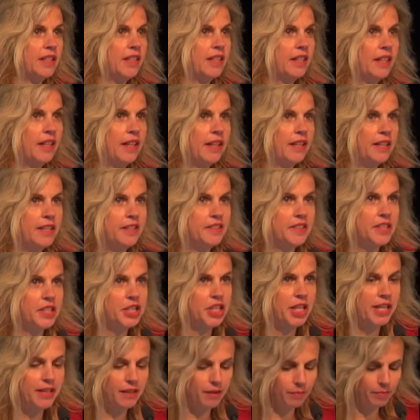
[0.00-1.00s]
Dear ladies and
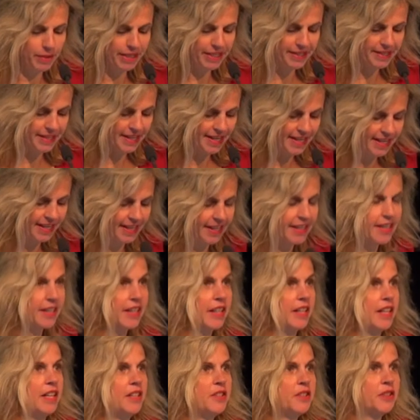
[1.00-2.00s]
gentlemen,
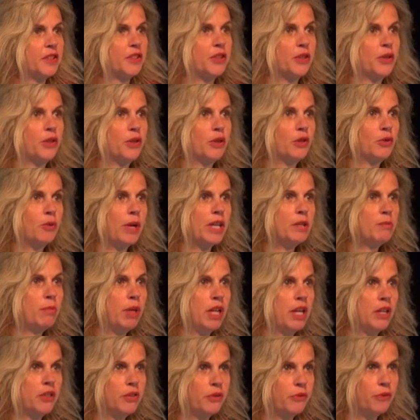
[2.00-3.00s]
it's a great
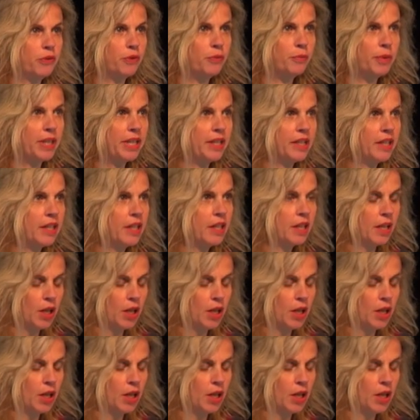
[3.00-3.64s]
pleasure for me